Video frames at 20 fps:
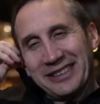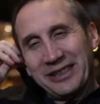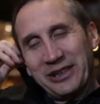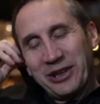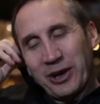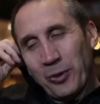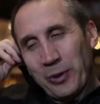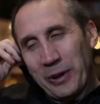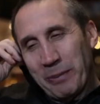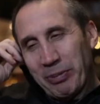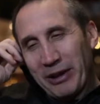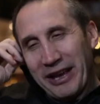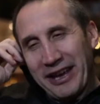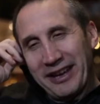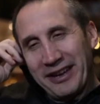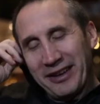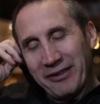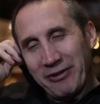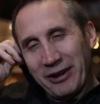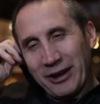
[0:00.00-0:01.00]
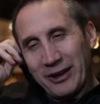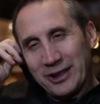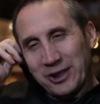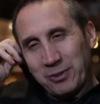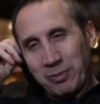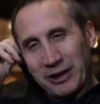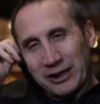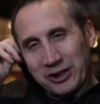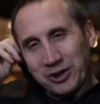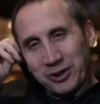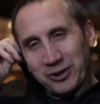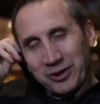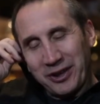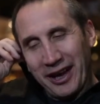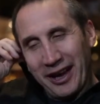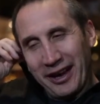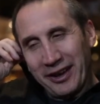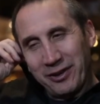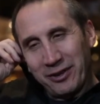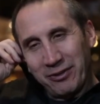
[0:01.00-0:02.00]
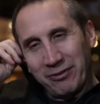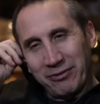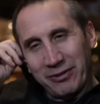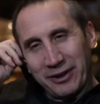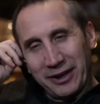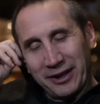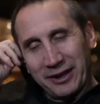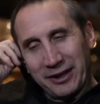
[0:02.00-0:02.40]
we played a very special kind of